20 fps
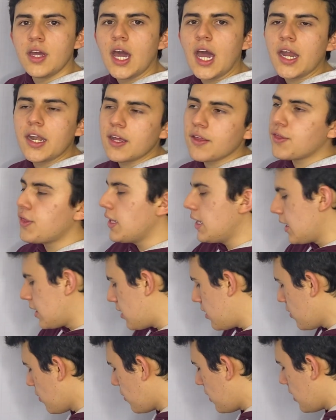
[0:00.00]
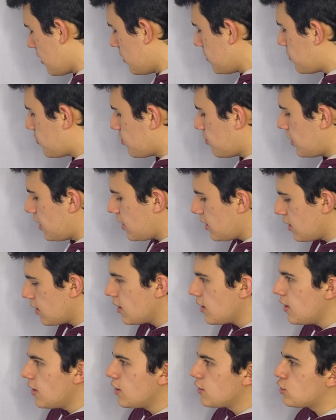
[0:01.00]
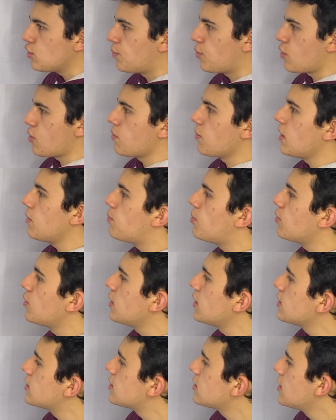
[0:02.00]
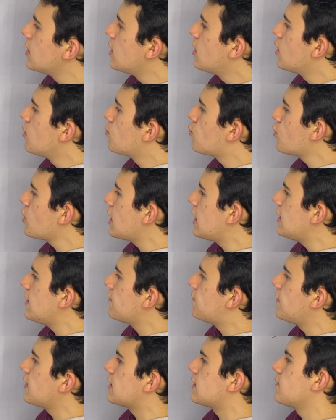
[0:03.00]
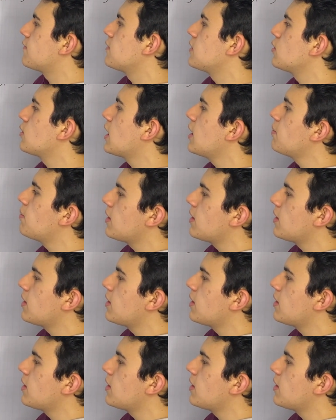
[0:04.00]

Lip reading: and I think, it helps me support my points pretty effectively, okay?